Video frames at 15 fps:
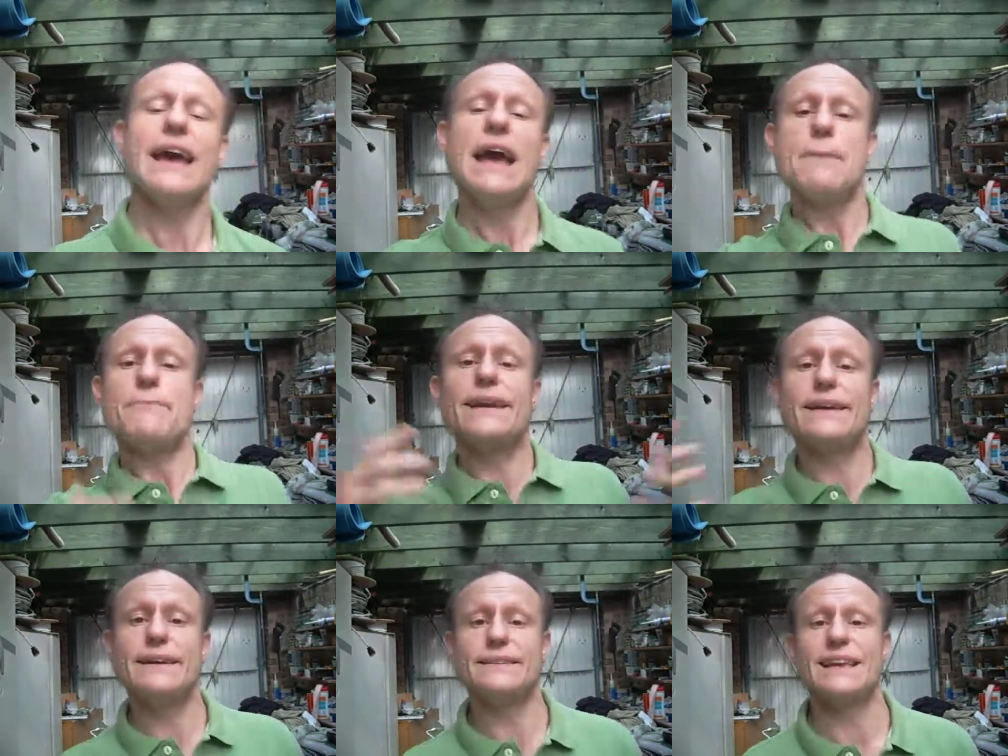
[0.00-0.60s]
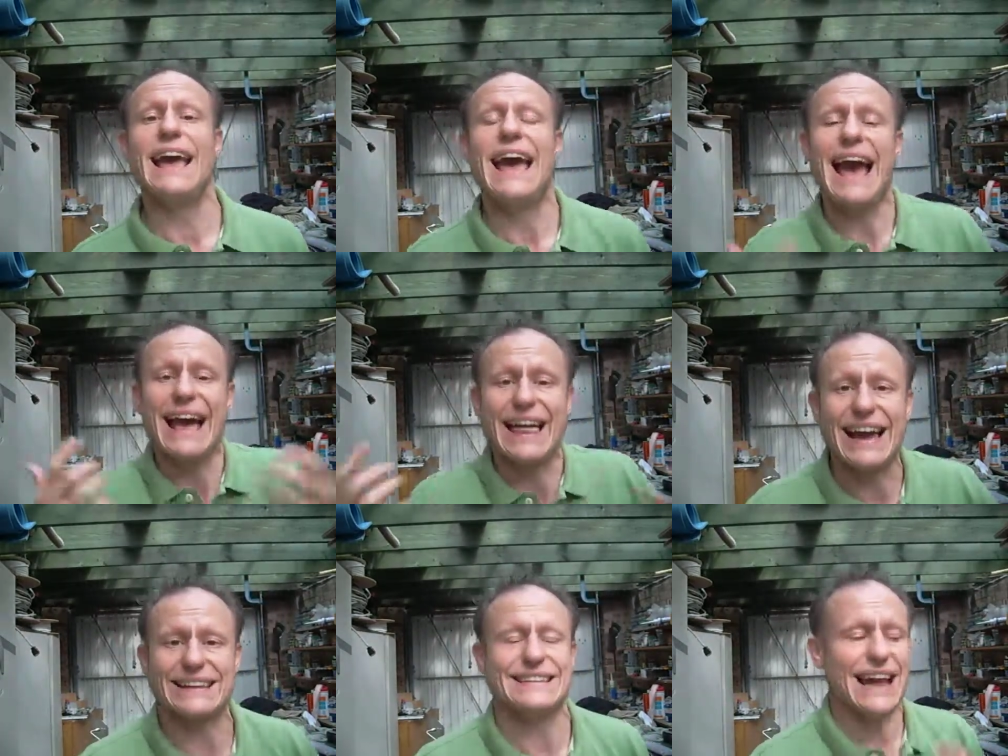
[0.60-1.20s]
because
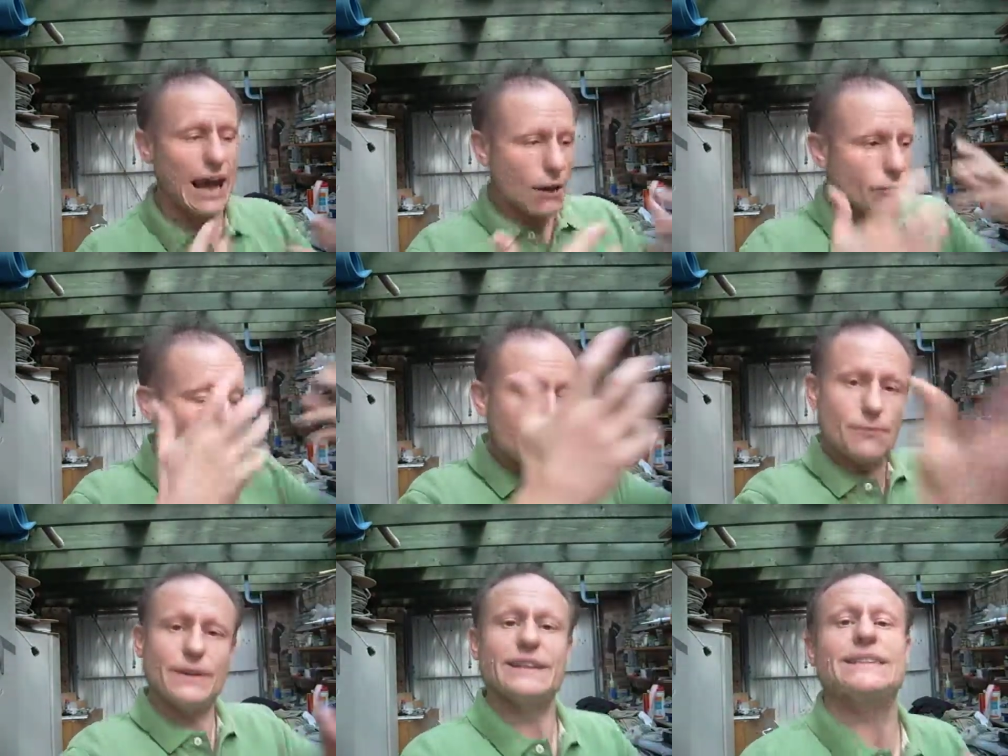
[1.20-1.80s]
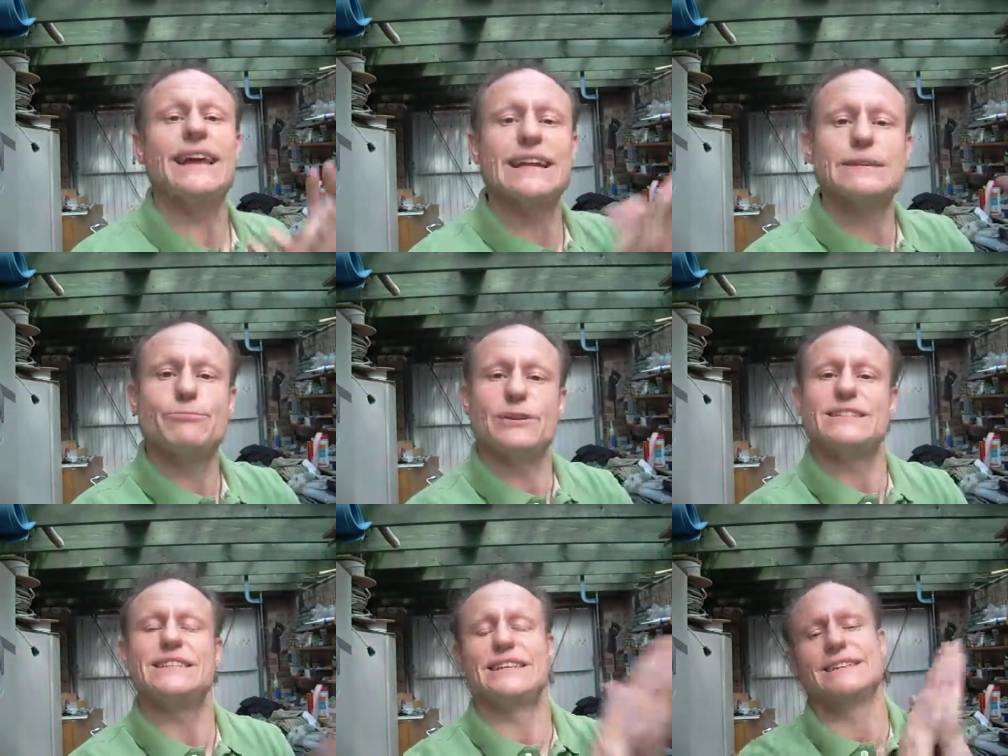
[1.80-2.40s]
that's how the community
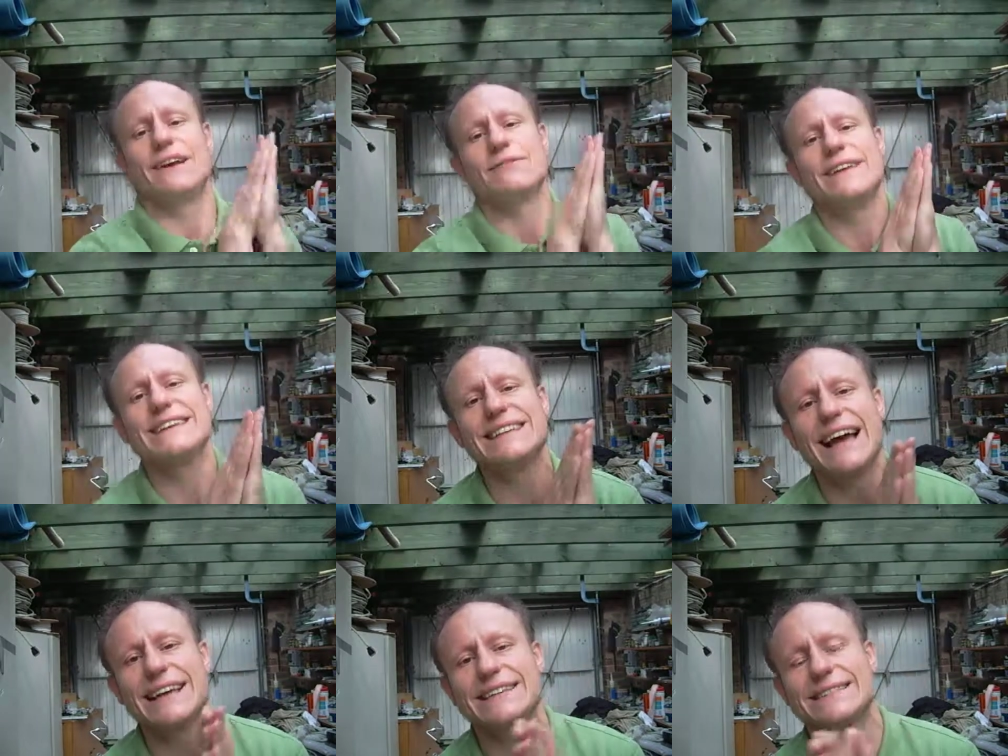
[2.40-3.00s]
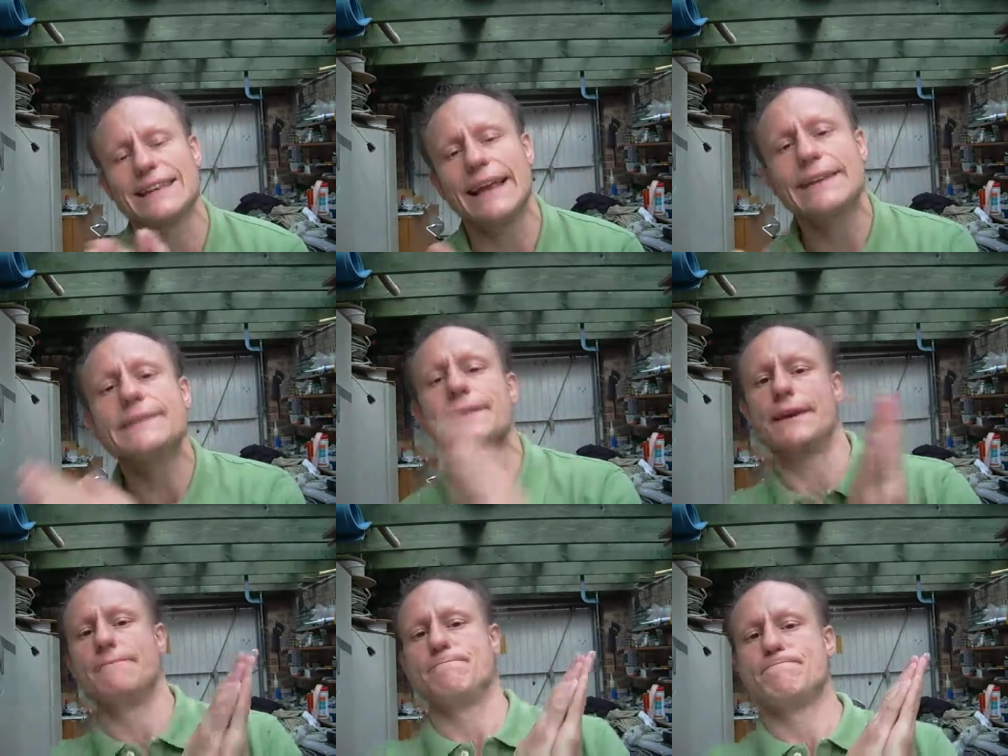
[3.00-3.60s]
expresses itself. It's our centre.